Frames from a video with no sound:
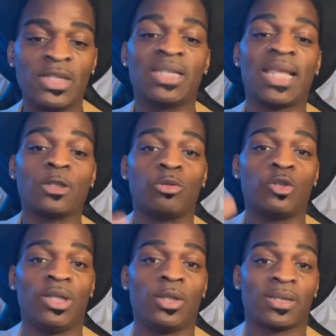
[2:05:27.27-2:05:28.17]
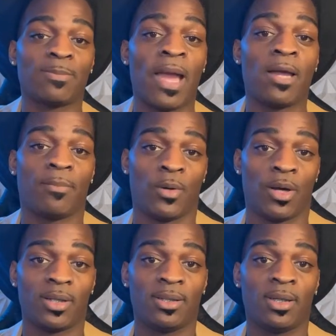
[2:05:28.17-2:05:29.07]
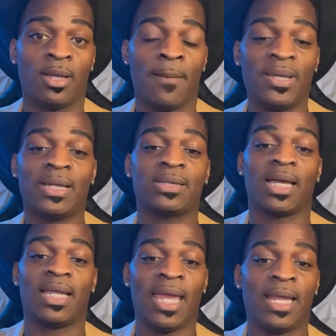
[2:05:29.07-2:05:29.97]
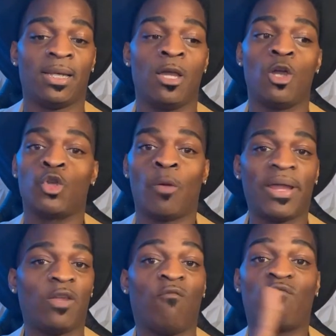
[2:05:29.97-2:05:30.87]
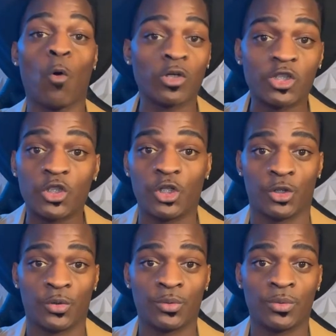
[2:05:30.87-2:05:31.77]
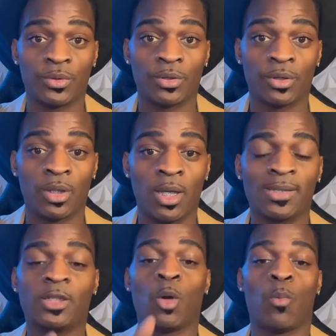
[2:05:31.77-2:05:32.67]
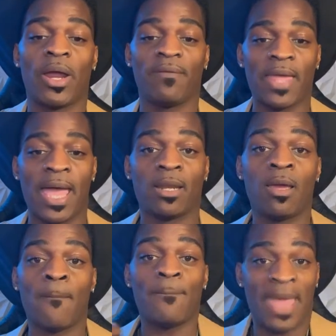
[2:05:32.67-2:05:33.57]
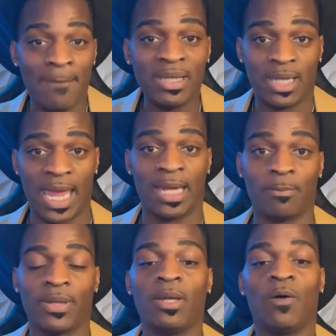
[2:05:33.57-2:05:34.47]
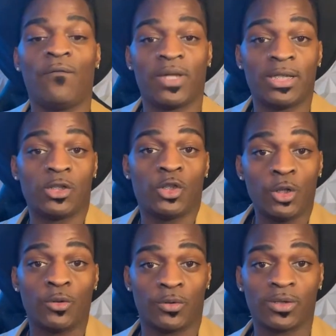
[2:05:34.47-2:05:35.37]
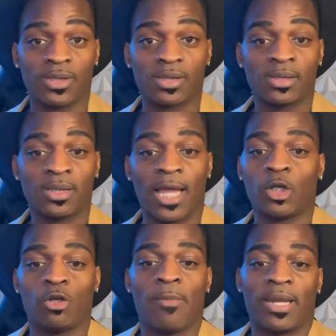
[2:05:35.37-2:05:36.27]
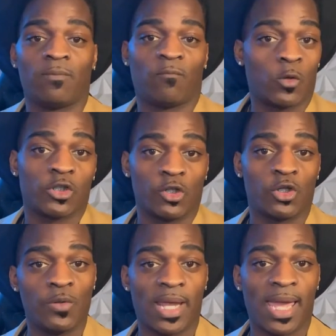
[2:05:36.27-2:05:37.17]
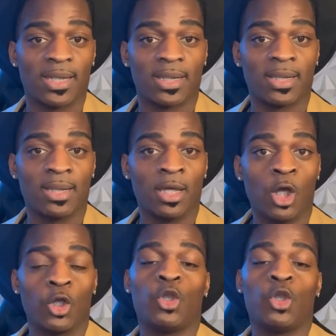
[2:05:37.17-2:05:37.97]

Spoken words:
Because that's what you need to expound upon. Because again, nobody forced you to wear that mammy cape for these dudes. Like nobody forced you to do that.